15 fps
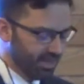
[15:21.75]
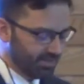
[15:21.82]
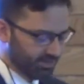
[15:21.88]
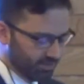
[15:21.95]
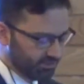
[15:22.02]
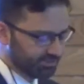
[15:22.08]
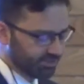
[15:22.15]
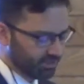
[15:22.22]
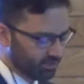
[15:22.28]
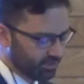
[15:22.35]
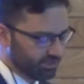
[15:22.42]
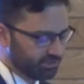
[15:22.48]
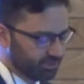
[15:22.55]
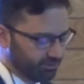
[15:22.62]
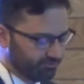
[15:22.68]
And here's the
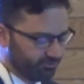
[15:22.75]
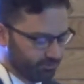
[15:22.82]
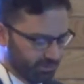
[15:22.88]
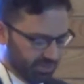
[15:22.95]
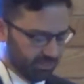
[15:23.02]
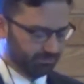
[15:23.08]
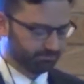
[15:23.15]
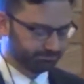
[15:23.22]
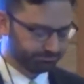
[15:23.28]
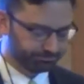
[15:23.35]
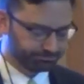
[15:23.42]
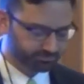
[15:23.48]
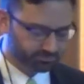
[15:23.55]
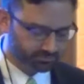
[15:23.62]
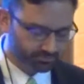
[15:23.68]
clincher for me.
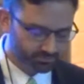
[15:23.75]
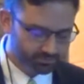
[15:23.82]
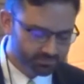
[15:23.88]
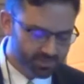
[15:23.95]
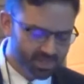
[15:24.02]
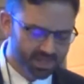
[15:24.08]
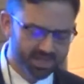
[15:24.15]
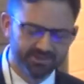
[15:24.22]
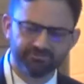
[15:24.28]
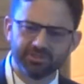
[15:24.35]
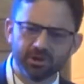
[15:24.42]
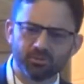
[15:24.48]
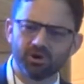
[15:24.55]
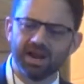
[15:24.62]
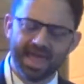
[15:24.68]

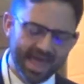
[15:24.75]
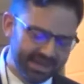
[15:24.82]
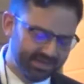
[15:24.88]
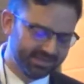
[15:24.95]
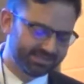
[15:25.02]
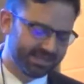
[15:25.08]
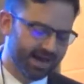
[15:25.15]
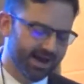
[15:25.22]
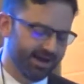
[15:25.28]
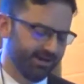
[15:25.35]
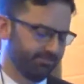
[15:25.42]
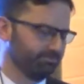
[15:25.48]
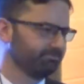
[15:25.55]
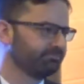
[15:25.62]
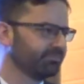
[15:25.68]
If there were any
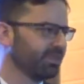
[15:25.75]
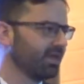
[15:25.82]
time